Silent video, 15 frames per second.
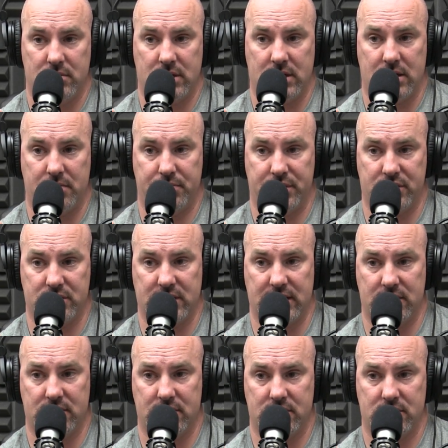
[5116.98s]
uh,
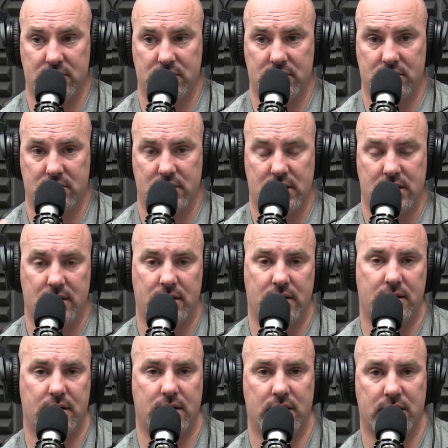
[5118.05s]
building mm-hmm.
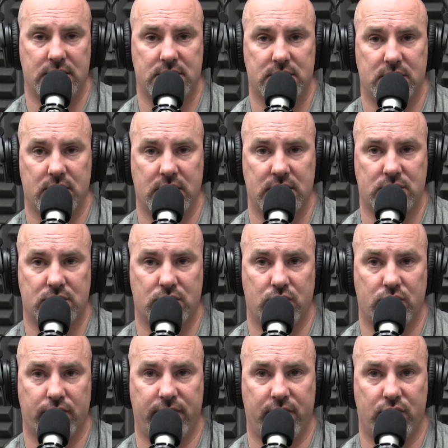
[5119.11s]
uh, let's let's
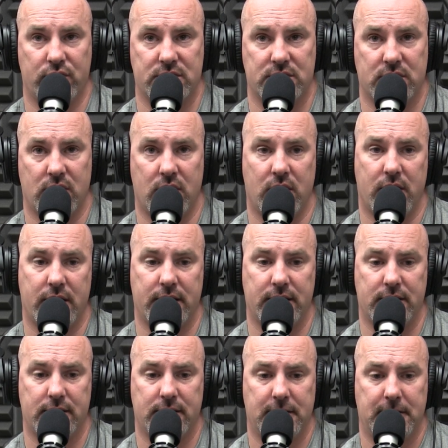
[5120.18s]
focus
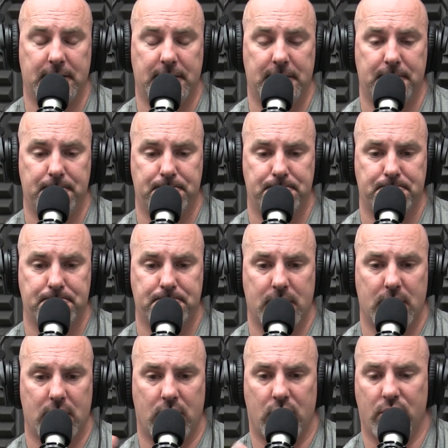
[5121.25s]
on
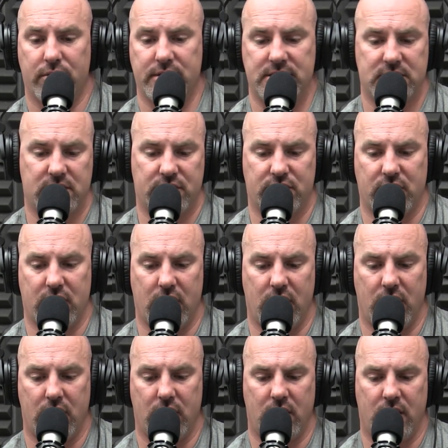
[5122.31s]
all these other
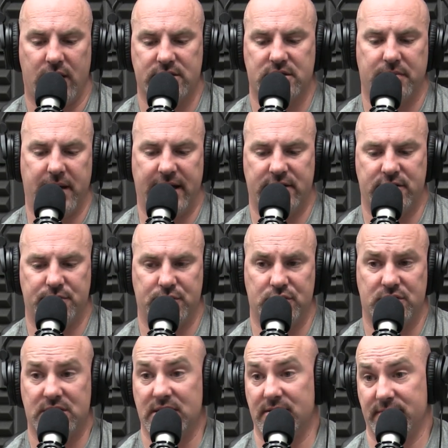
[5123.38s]
awesome
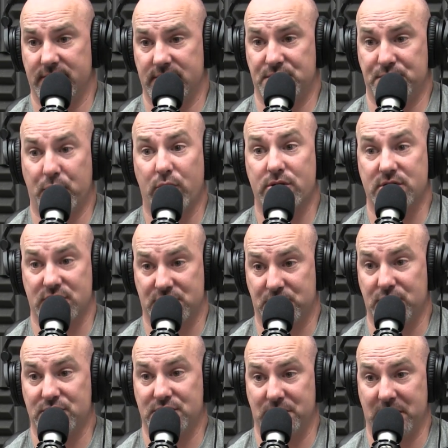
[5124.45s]
attributes that sports are
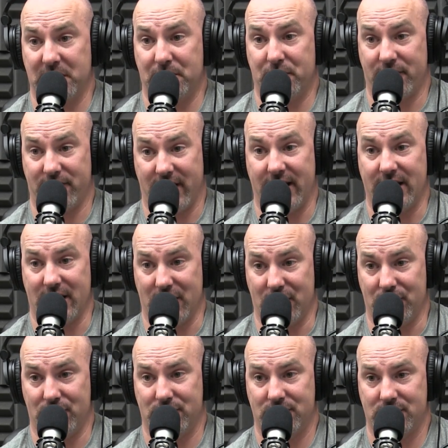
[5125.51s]
supposed to be providing
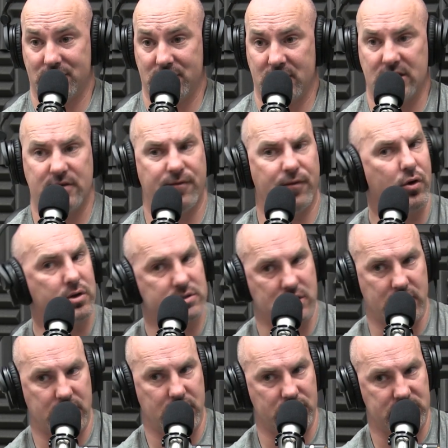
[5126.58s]
you right. let's focus
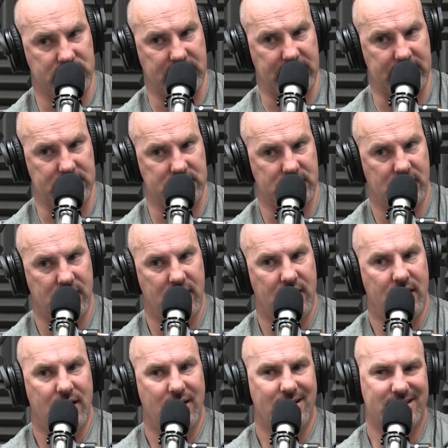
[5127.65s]
on those things
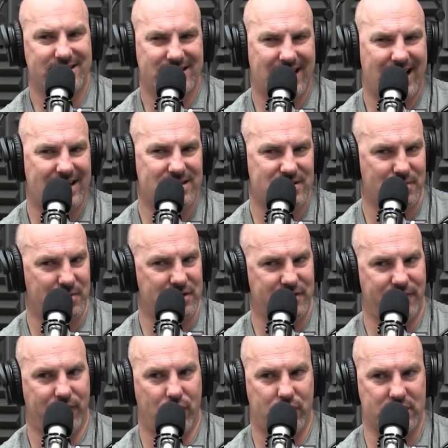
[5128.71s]
right let's not so much
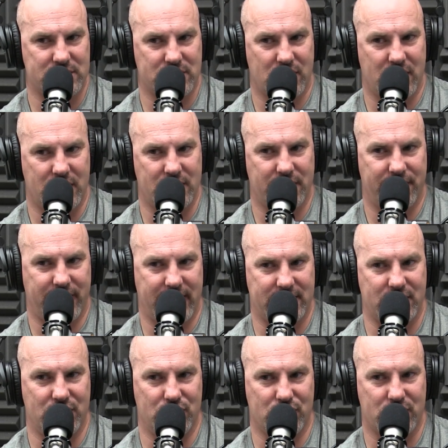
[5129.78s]
focus on the fact
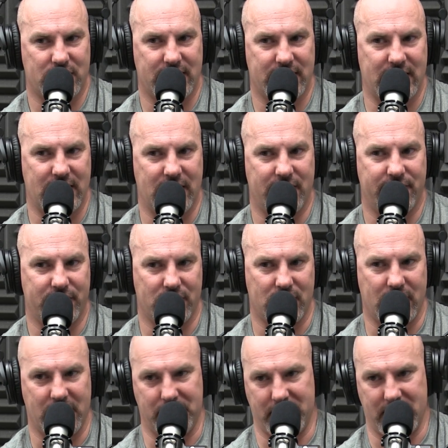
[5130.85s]
that you look like an nfl
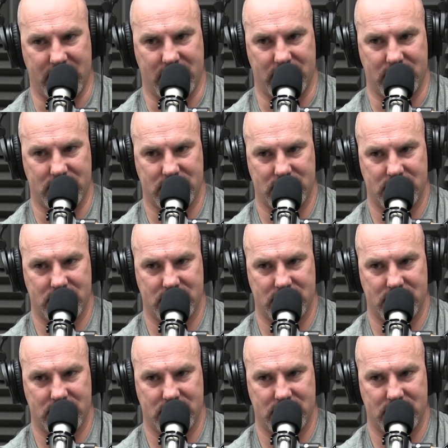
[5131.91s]
linebacker